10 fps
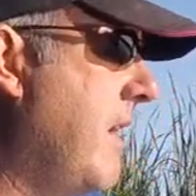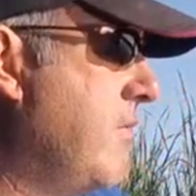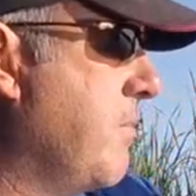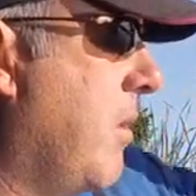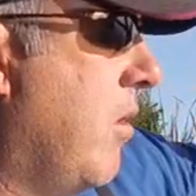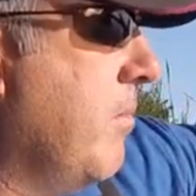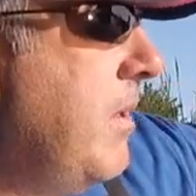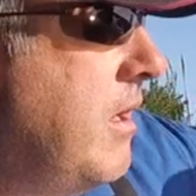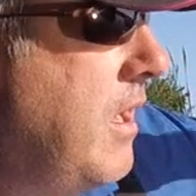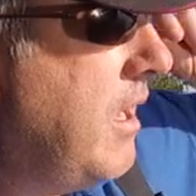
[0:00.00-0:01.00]
ounce bomb,
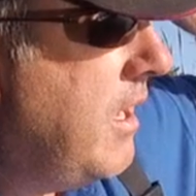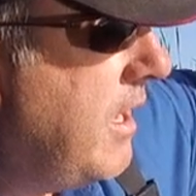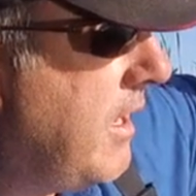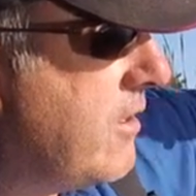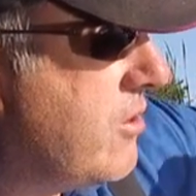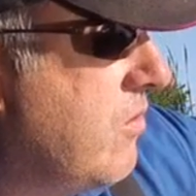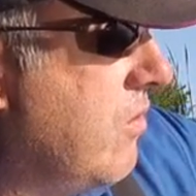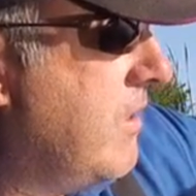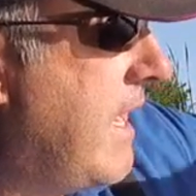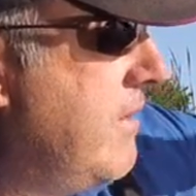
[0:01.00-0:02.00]
and I
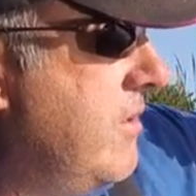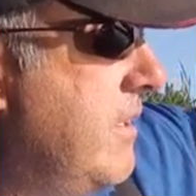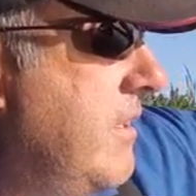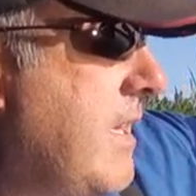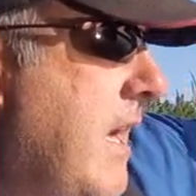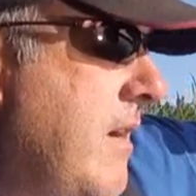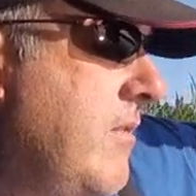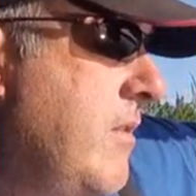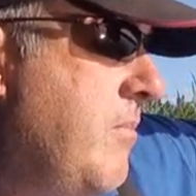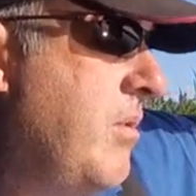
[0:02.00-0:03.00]
sort of counted it
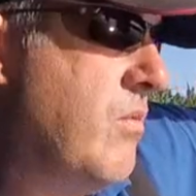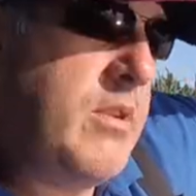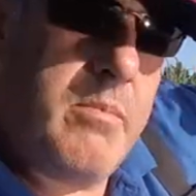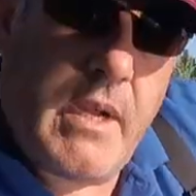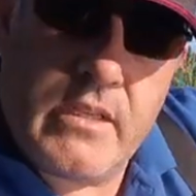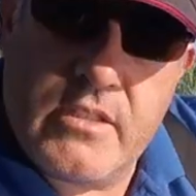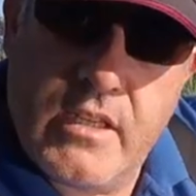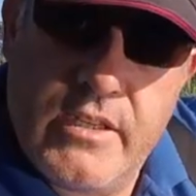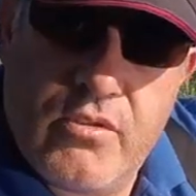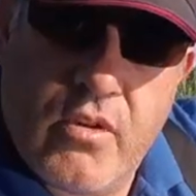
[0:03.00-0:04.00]
down and pulled it back
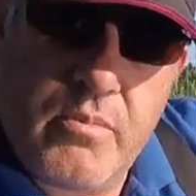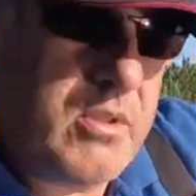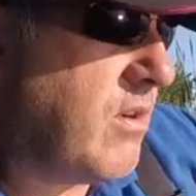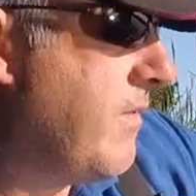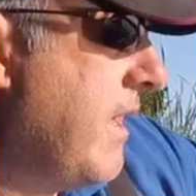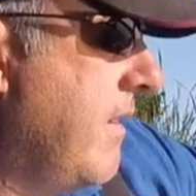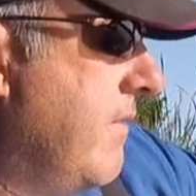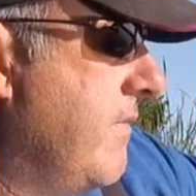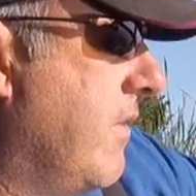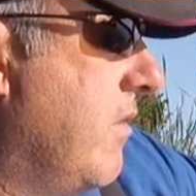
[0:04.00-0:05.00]
till it dropped off that
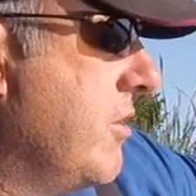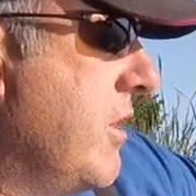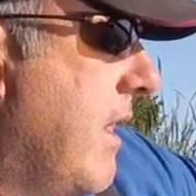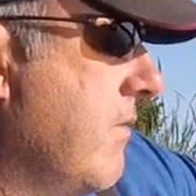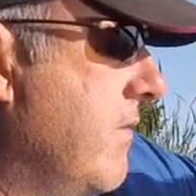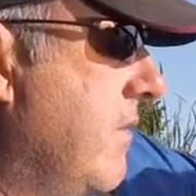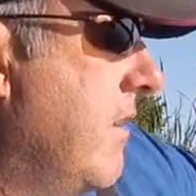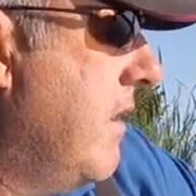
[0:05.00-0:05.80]
far shelf.